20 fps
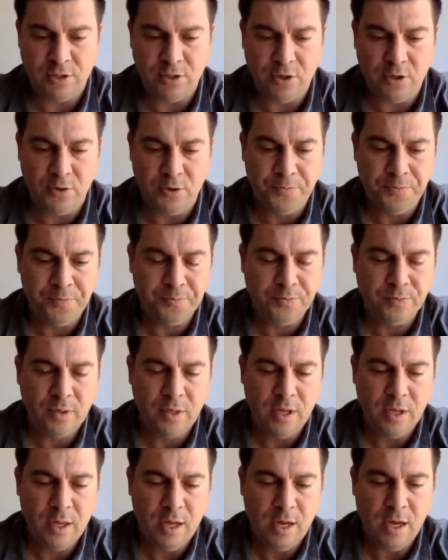So
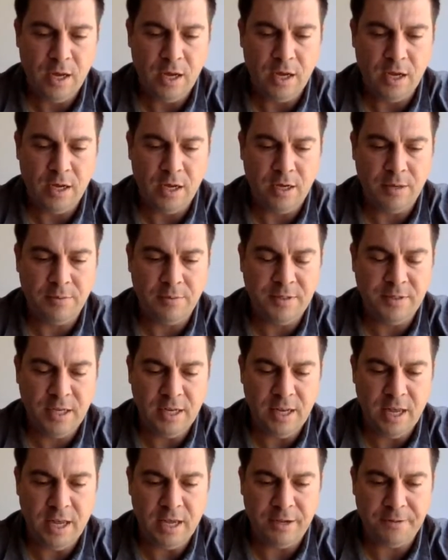
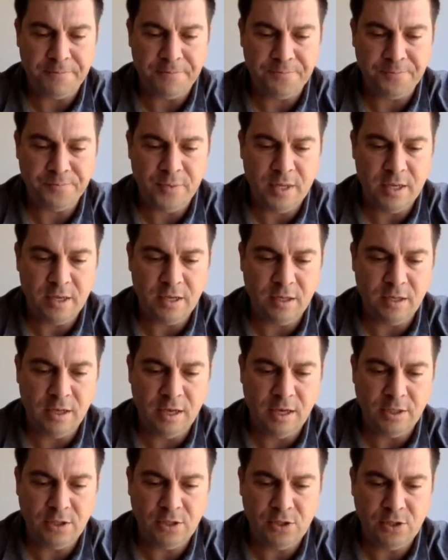today in
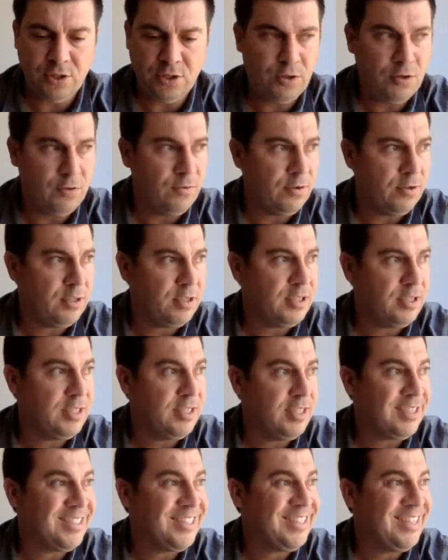Colossians 2
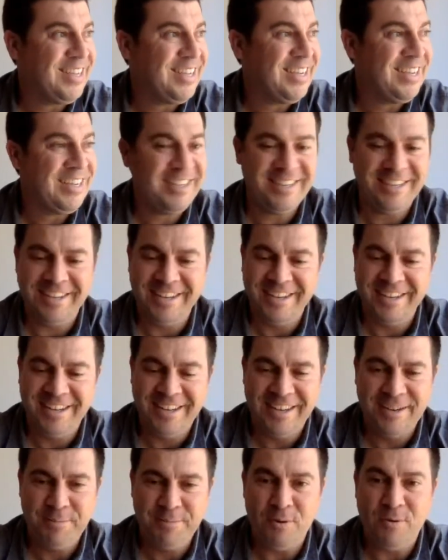verses 16,
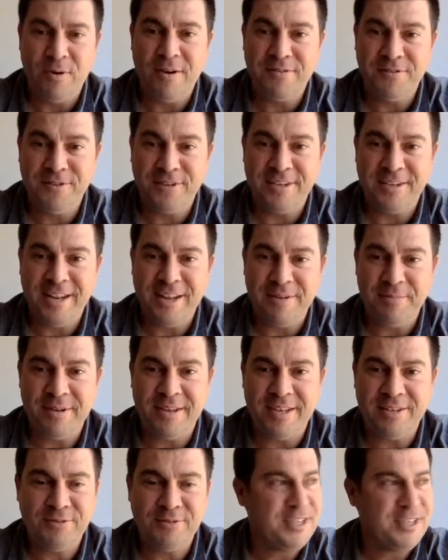my wife's looking at
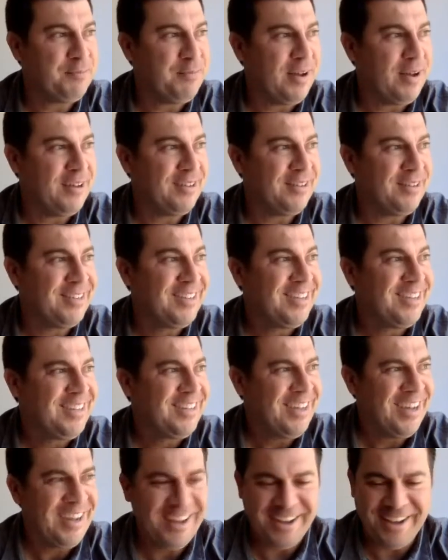me. That's why I
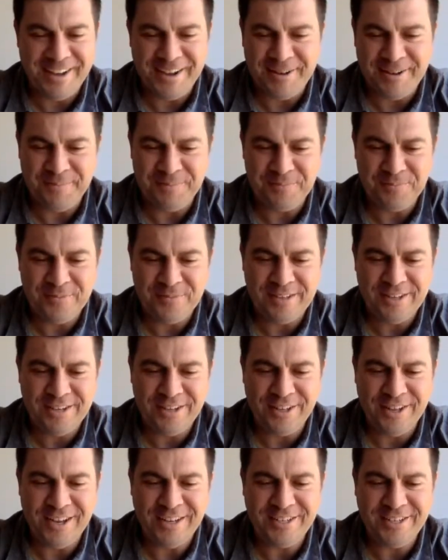smiled.
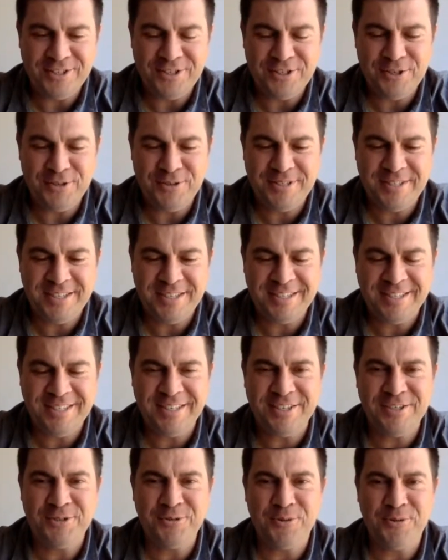Colossians 2,
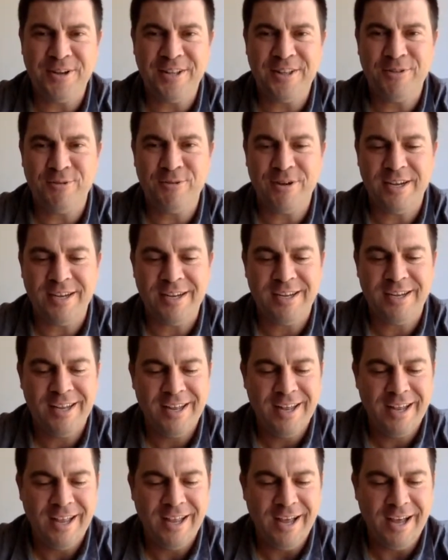16 to 23.
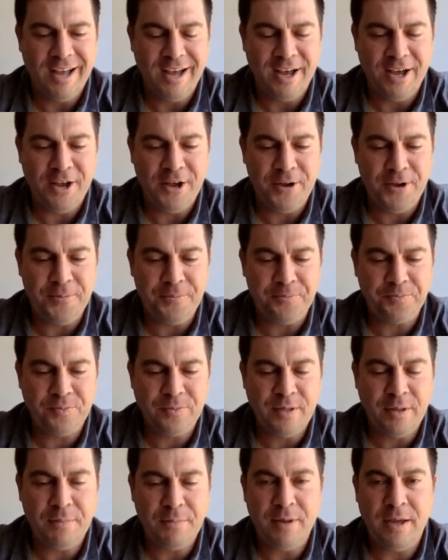The
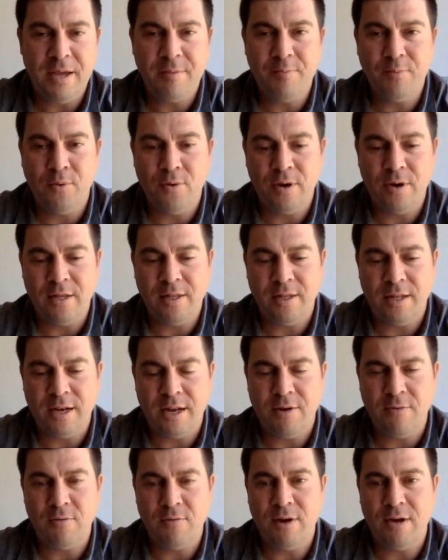main point that
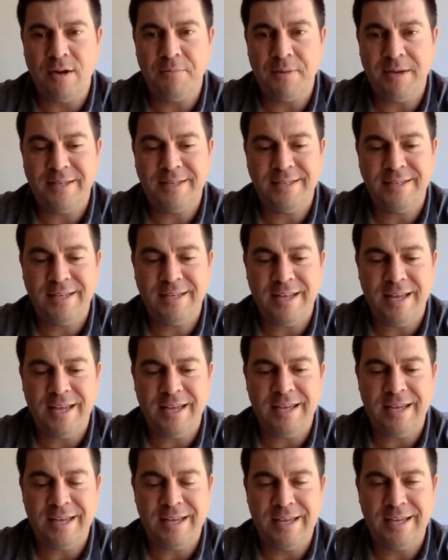I want to make
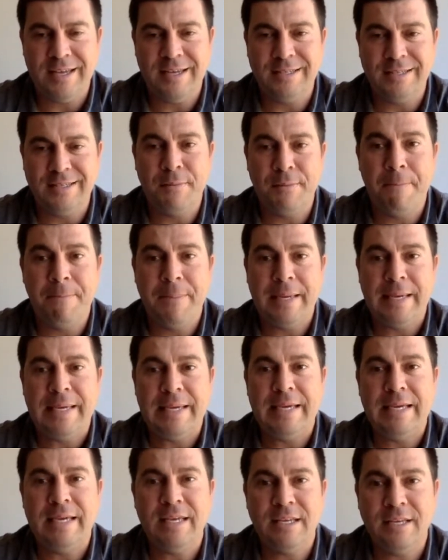today is
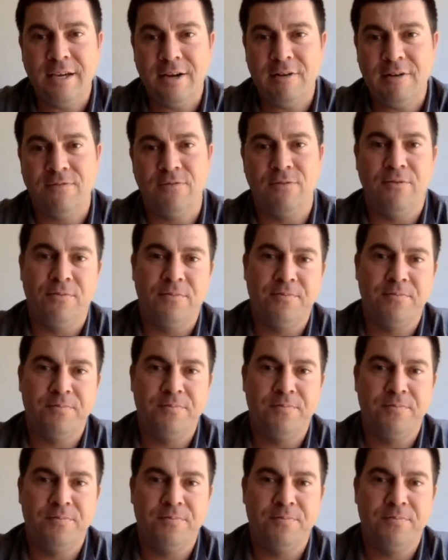be careful.